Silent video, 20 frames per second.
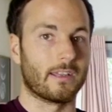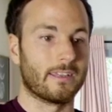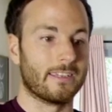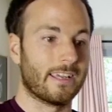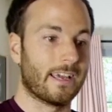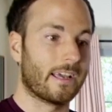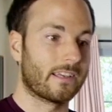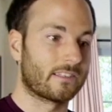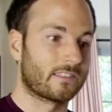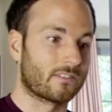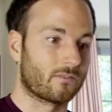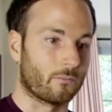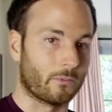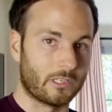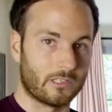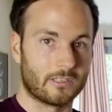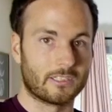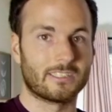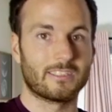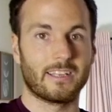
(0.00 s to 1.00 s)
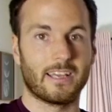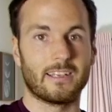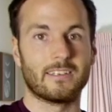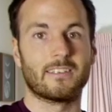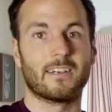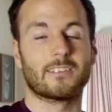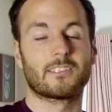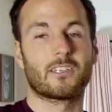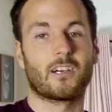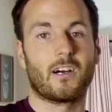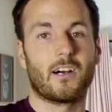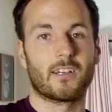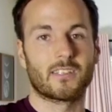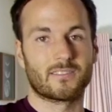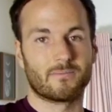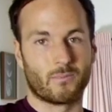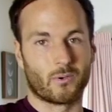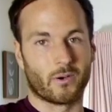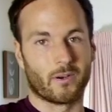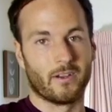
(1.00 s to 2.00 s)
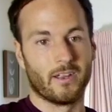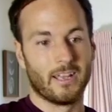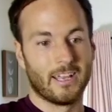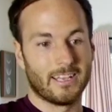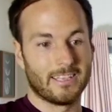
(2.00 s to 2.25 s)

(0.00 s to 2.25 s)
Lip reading: Yes, real estate does cost more.